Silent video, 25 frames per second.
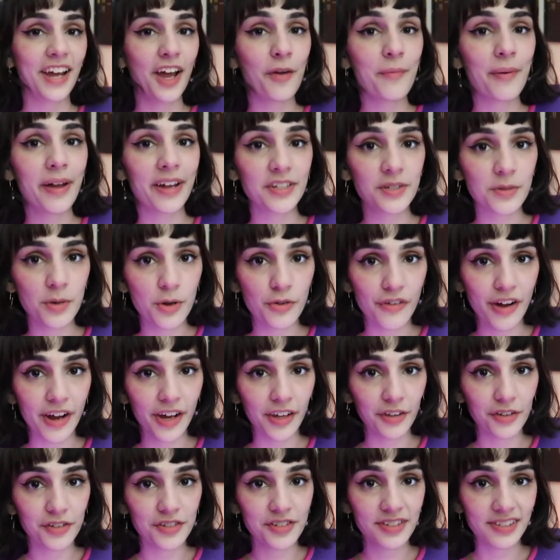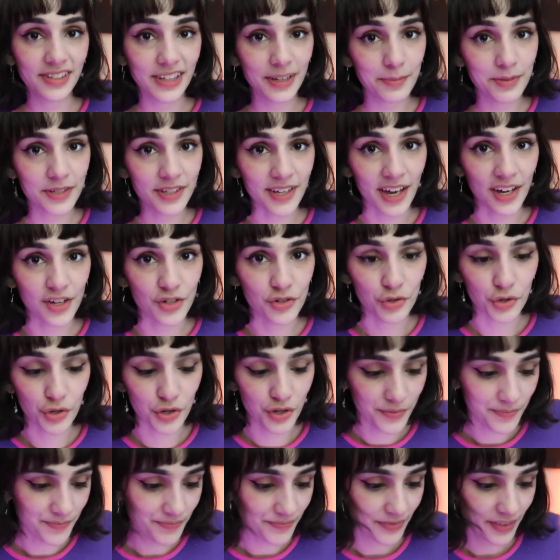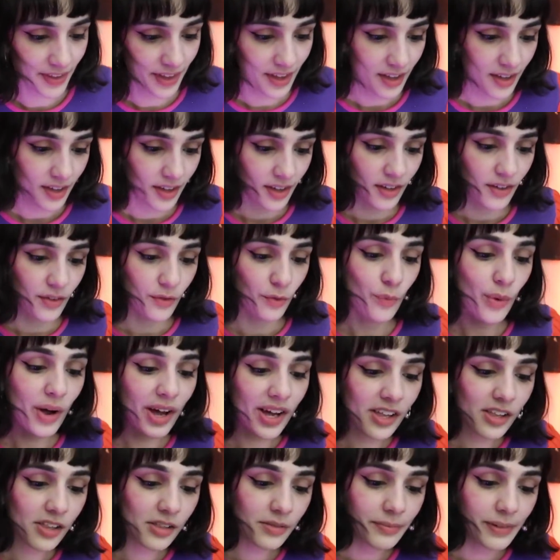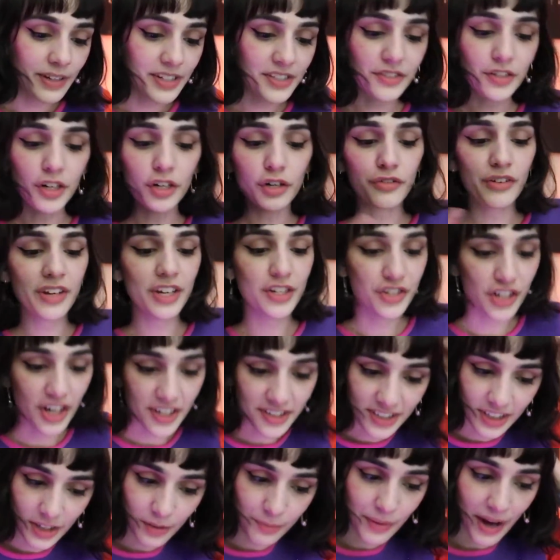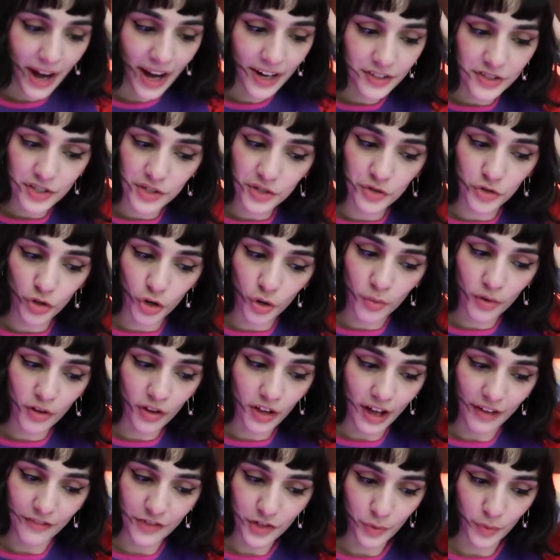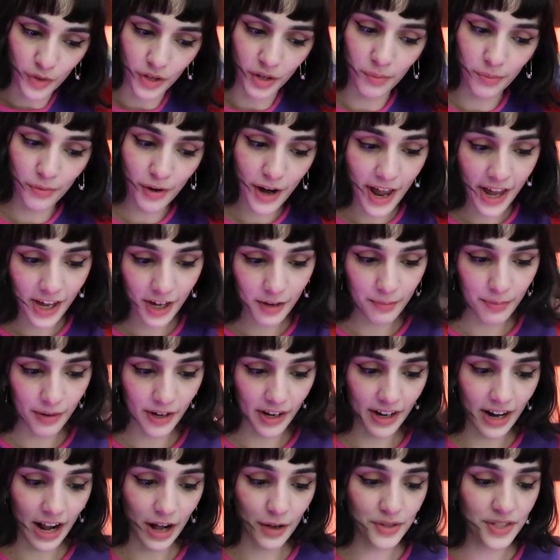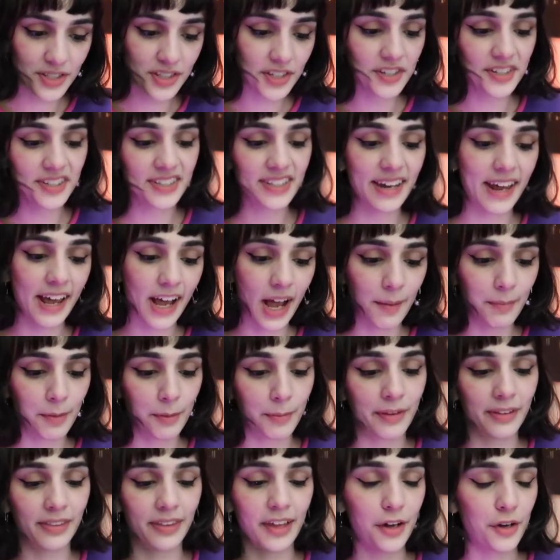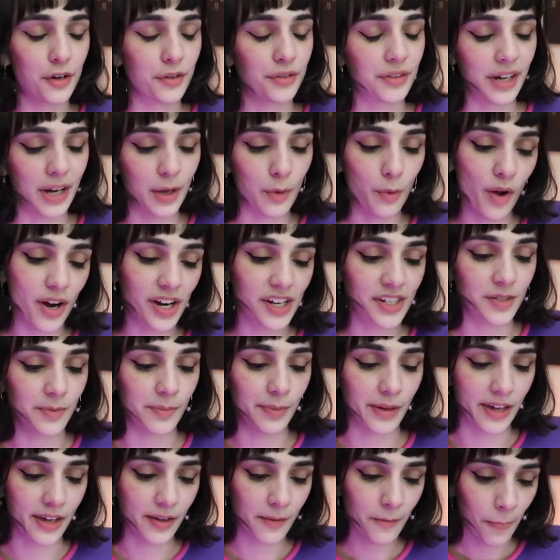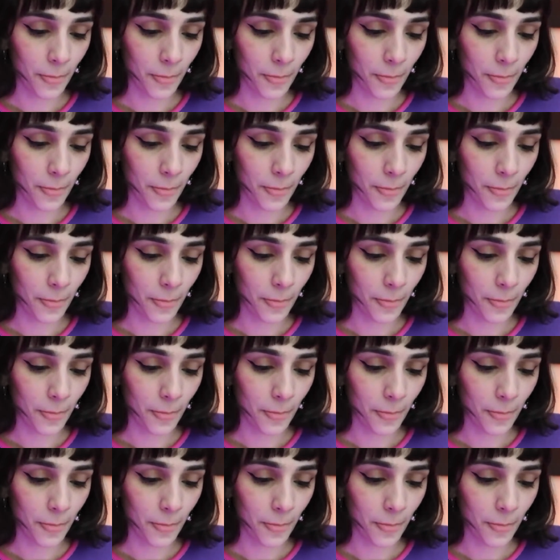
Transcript: I go back to a regular sleep schedule? Well, I started readjusting back to normal after winter break, but I was still staying up a bit later than I wanted to be.